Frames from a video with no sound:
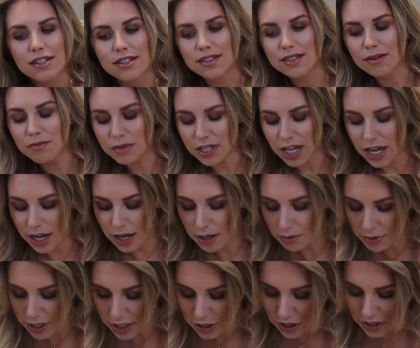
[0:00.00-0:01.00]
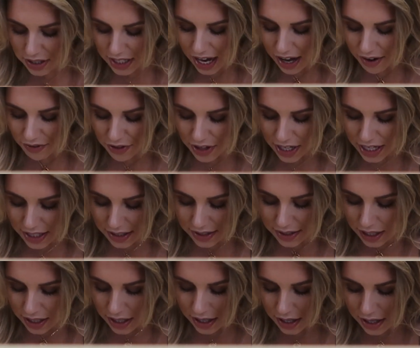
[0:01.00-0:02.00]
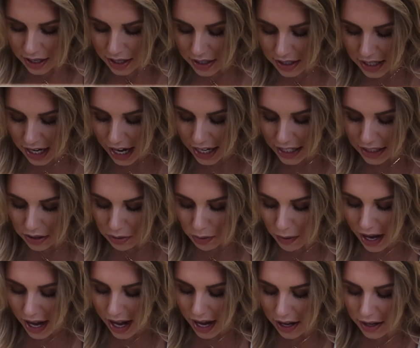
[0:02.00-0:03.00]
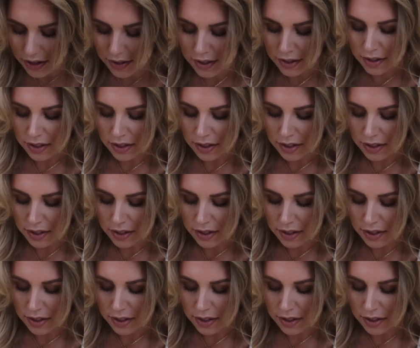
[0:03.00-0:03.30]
sometimes I just have these nights where